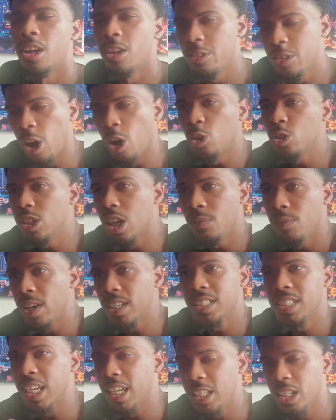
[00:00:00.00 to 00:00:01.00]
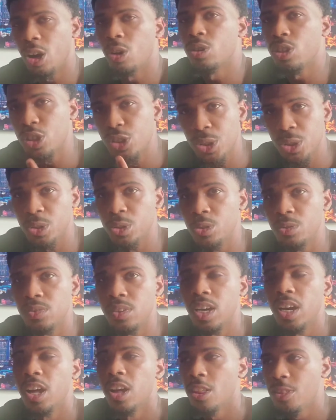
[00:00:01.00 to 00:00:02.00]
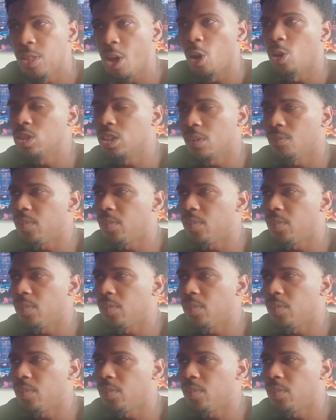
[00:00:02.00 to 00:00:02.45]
Those of us that know the truth, those